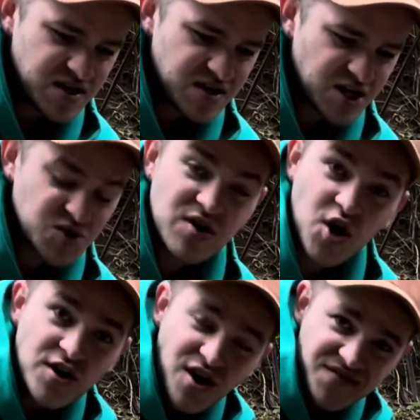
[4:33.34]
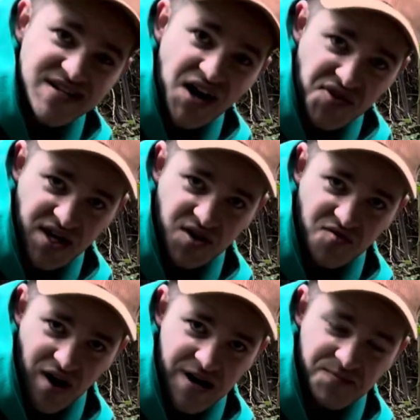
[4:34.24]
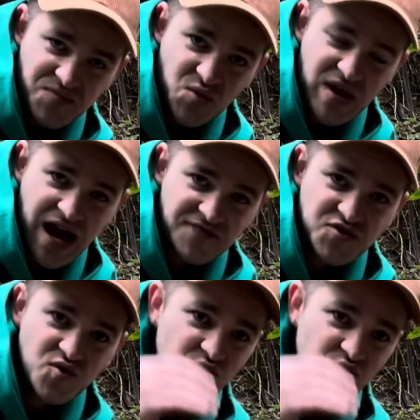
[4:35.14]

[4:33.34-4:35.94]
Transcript: because we're going off nothing, right? We have to